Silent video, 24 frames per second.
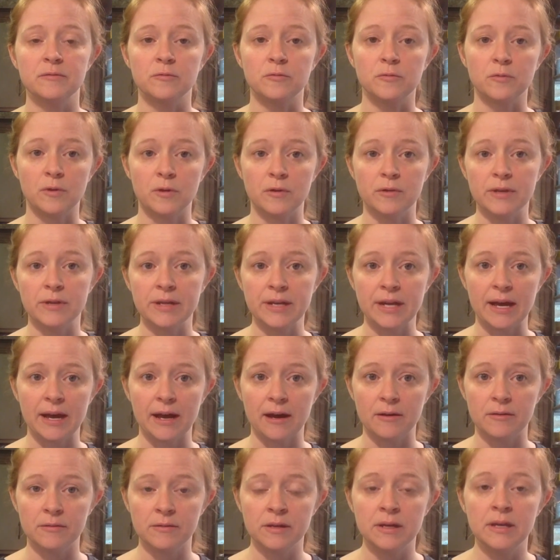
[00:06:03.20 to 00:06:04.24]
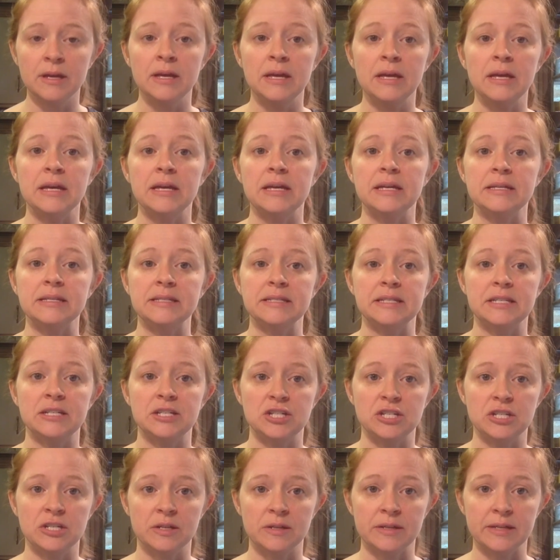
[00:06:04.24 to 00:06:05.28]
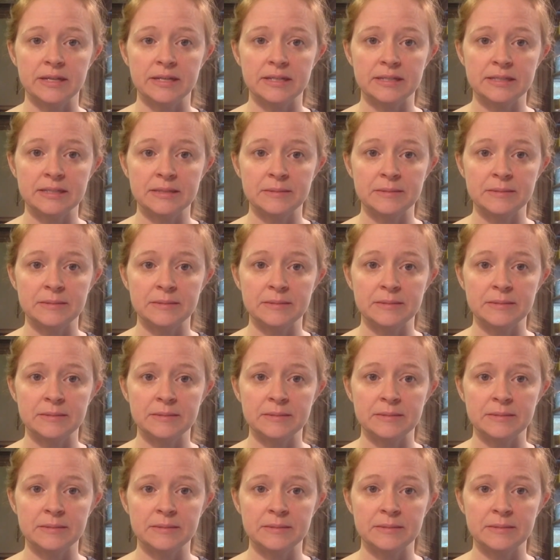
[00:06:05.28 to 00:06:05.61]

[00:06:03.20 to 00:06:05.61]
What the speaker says: roll it out is to chill it.